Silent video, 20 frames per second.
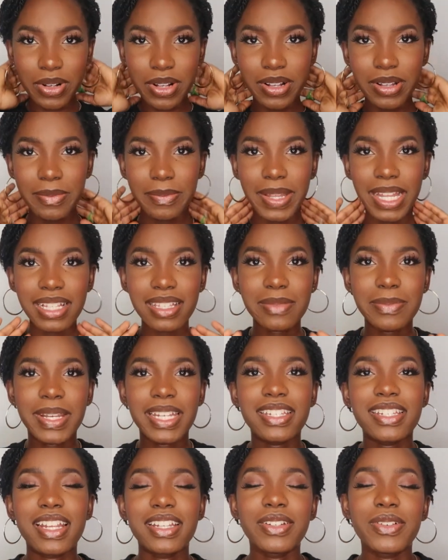welcome back to my
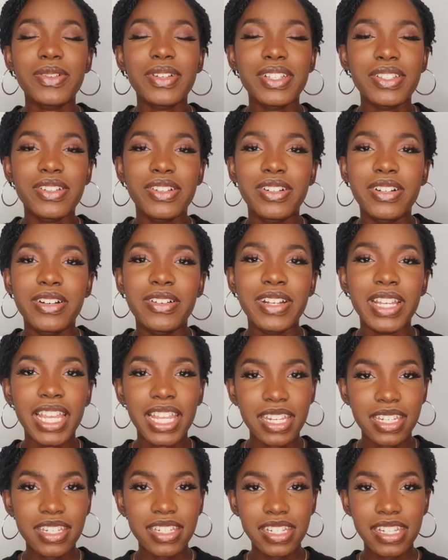channel. It's your girl
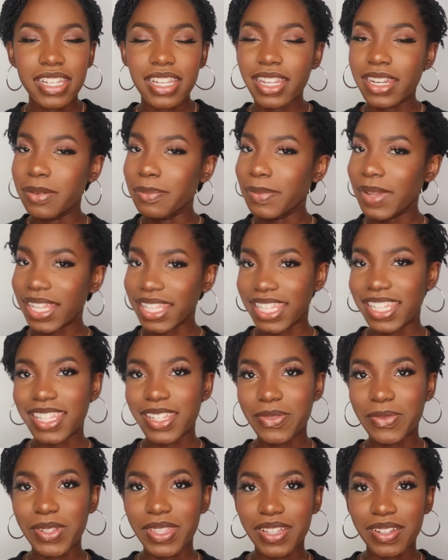Angie and I'm back
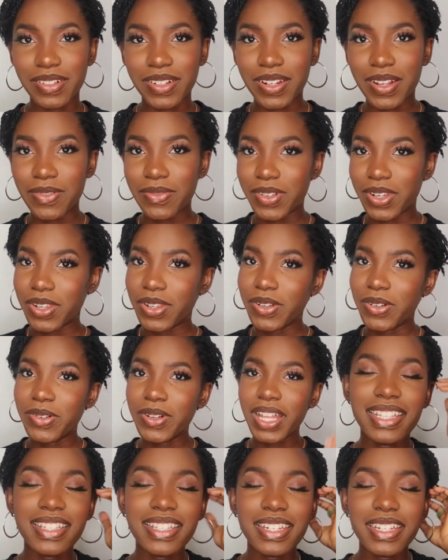again with another video.
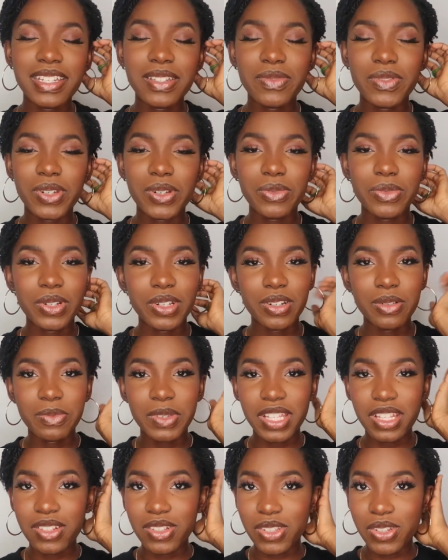In today's video we're going to
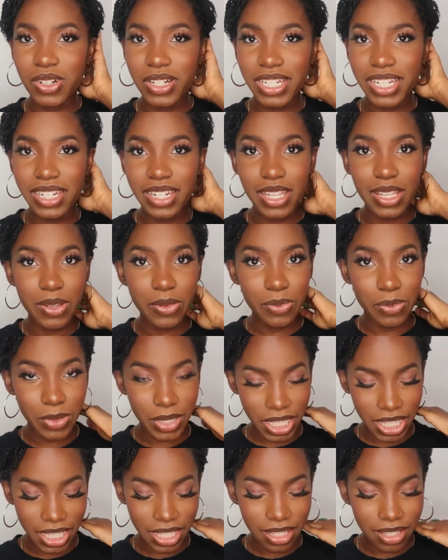be installing a
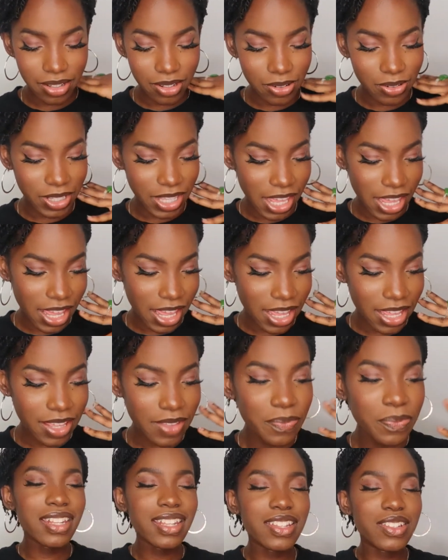wig. Okay,
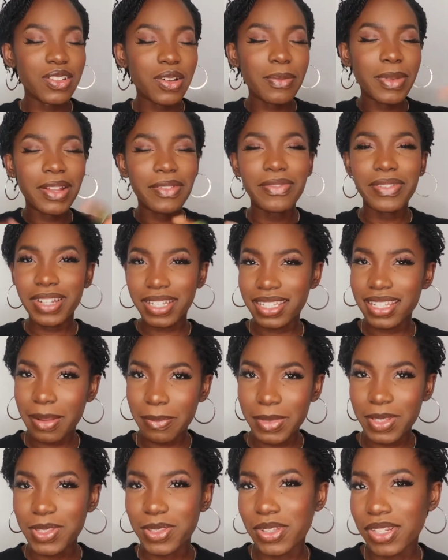this is not my first
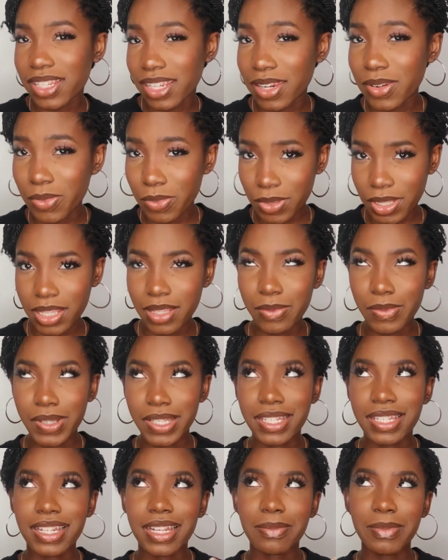time installing a wig, but
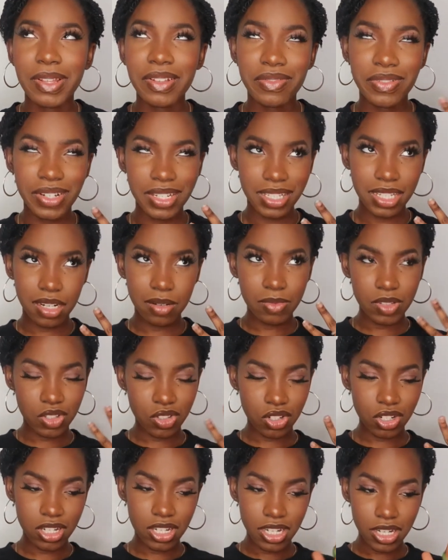it's like my first time
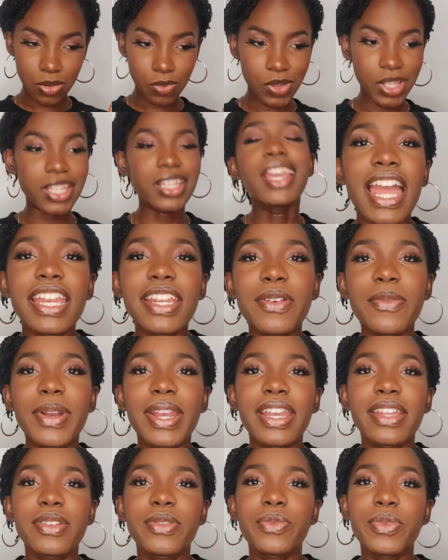installing a wig.
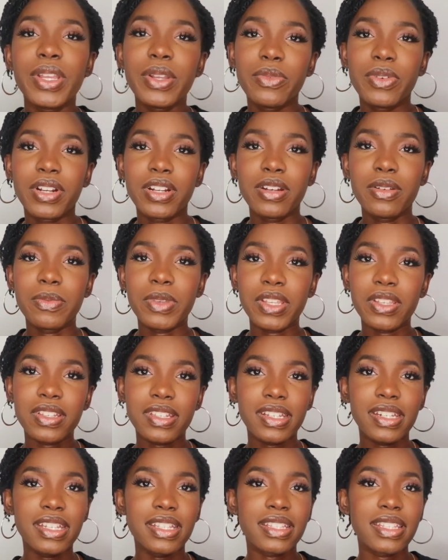Anyway, the wig we're going to be
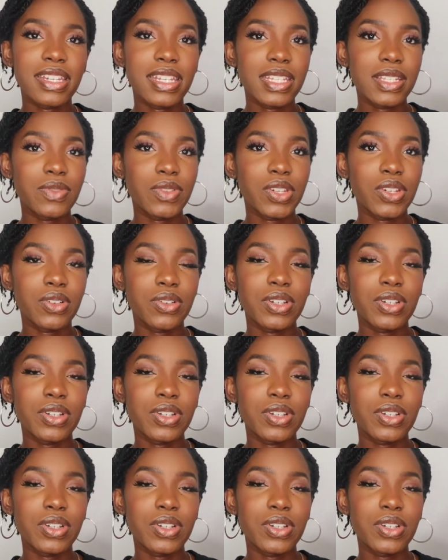using in today's video